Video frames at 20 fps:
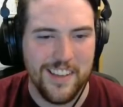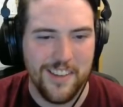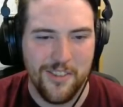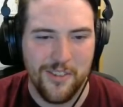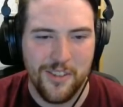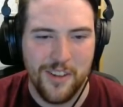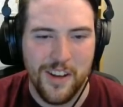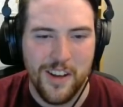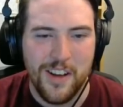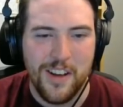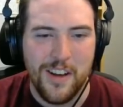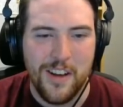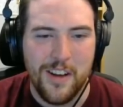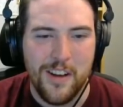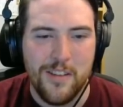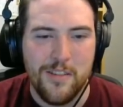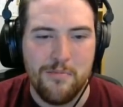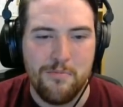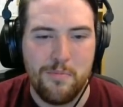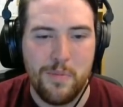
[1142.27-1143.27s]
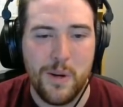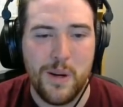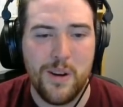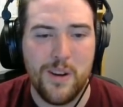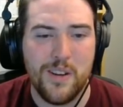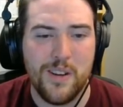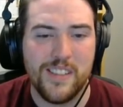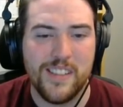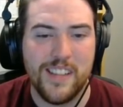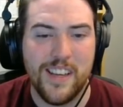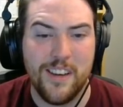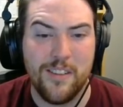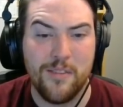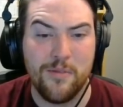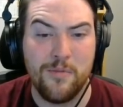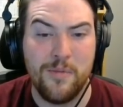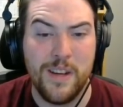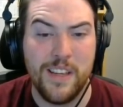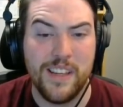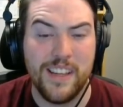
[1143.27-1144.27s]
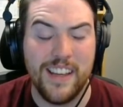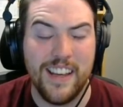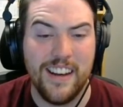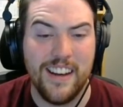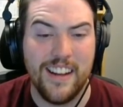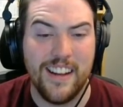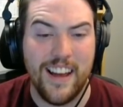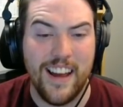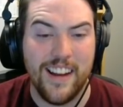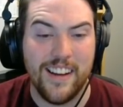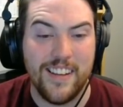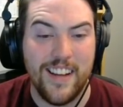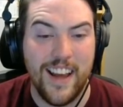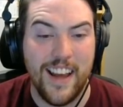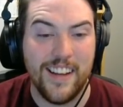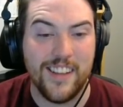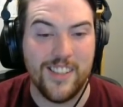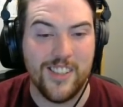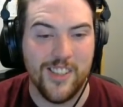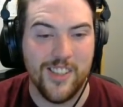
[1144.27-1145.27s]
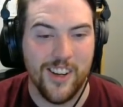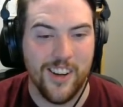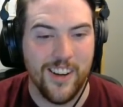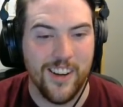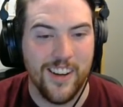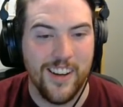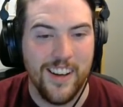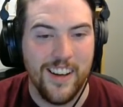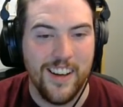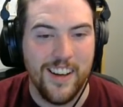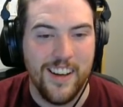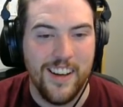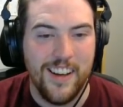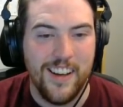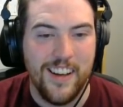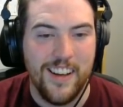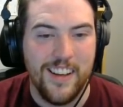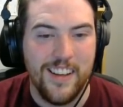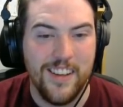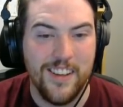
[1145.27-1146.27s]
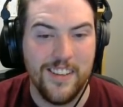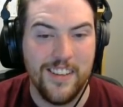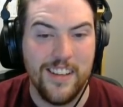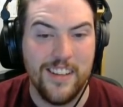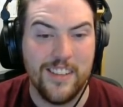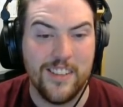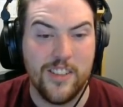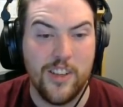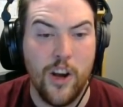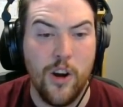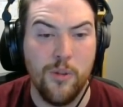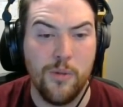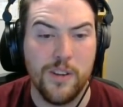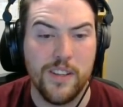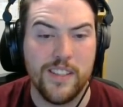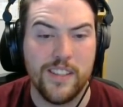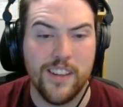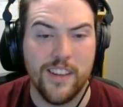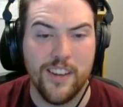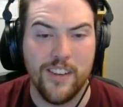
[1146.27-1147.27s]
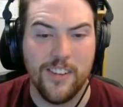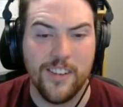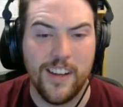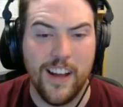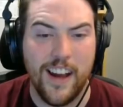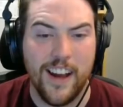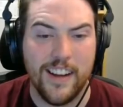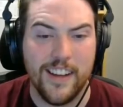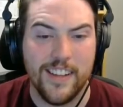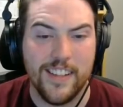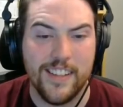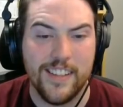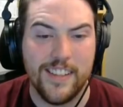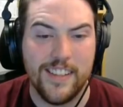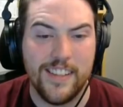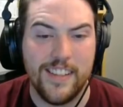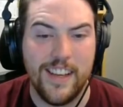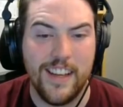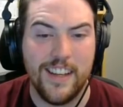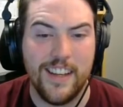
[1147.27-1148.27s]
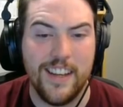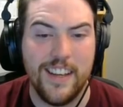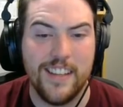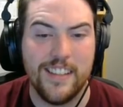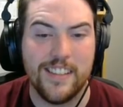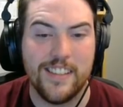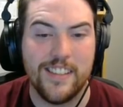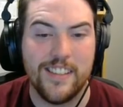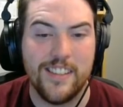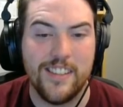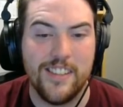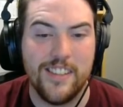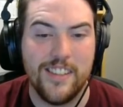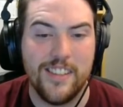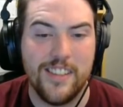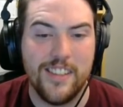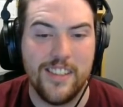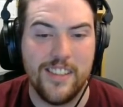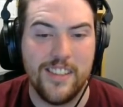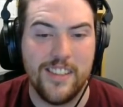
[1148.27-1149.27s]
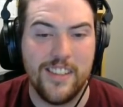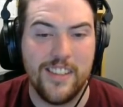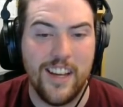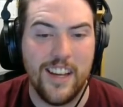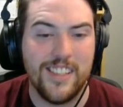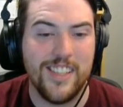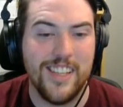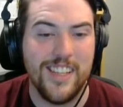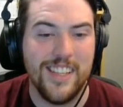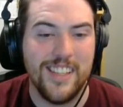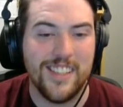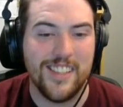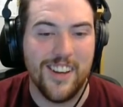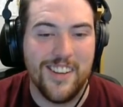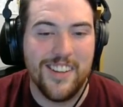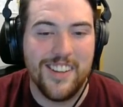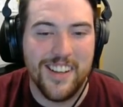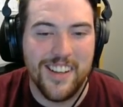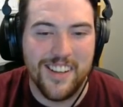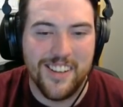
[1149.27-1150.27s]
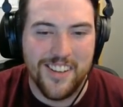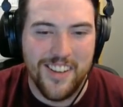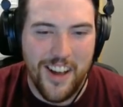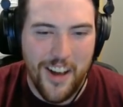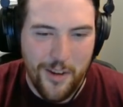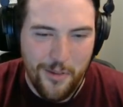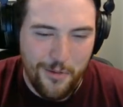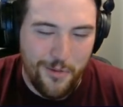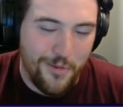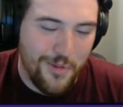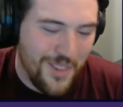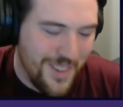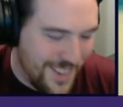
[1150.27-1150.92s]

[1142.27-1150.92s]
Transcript: you. Birds get really into that texture. You'll need to coerce the little guy to sit his touchies on the glove.